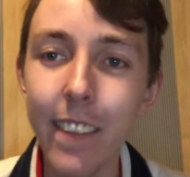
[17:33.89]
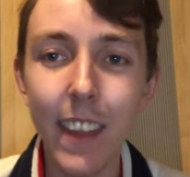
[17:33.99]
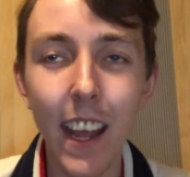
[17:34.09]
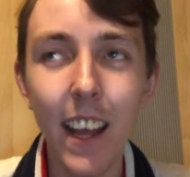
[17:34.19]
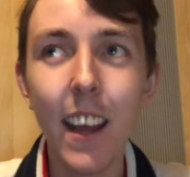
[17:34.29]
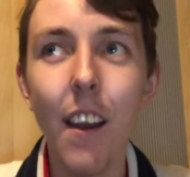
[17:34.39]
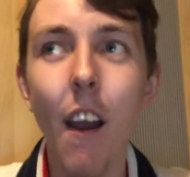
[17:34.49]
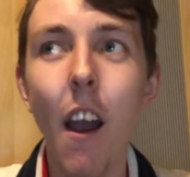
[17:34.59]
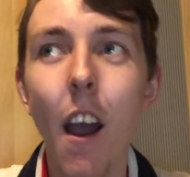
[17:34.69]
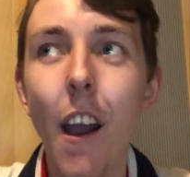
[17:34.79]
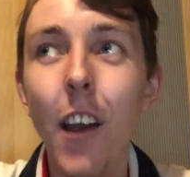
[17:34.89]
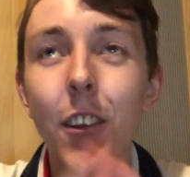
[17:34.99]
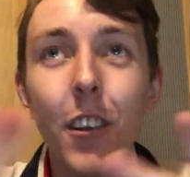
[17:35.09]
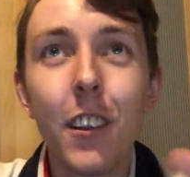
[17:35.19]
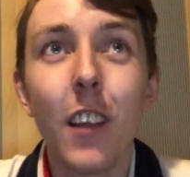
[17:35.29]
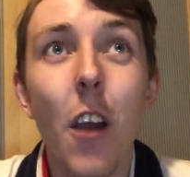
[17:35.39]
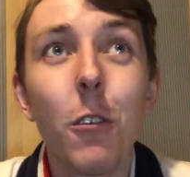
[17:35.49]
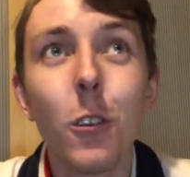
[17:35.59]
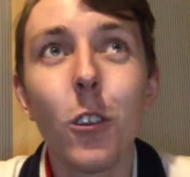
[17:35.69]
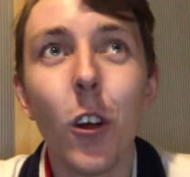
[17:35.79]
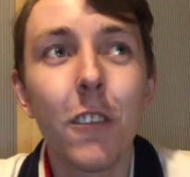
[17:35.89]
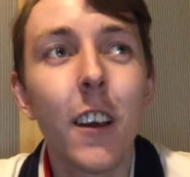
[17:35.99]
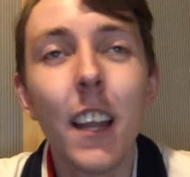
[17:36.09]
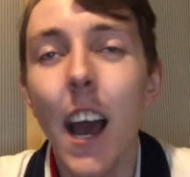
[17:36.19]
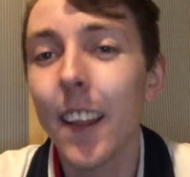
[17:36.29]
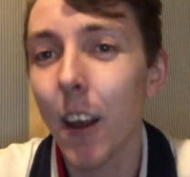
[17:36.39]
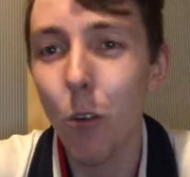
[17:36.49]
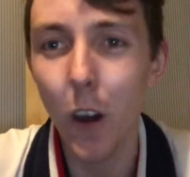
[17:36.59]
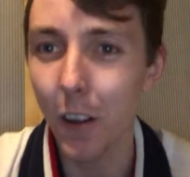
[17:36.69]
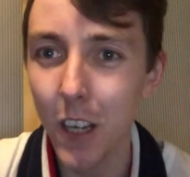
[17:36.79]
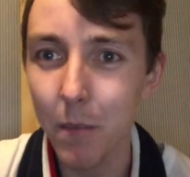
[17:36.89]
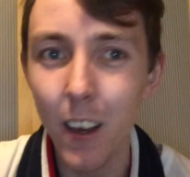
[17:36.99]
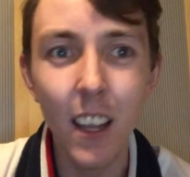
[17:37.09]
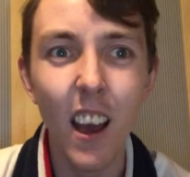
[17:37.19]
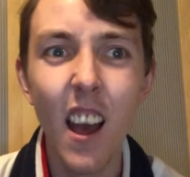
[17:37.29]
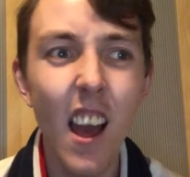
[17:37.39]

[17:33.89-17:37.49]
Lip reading: They are just so loving and, like, welcoming.